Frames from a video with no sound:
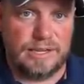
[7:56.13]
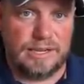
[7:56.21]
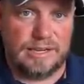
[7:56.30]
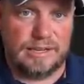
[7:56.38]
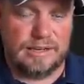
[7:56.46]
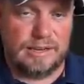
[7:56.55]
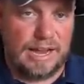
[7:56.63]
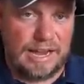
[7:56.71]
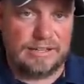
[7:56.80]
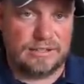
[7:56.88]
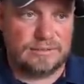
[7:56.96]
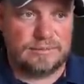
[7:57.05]
And
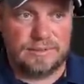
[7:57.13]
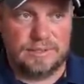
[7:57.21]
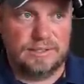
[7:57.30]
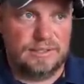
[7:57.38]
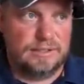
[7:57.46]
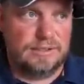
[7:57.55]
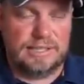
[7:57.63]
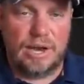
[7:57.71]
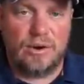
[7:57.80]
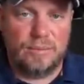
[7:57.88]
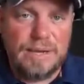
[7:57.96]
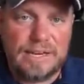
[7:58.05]
I just
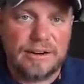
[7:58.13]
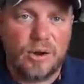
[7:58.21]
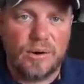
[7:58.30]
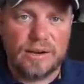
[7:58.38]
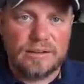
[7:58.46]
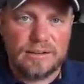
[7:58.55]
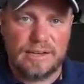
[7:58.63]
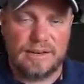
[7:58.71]
count on me to know it.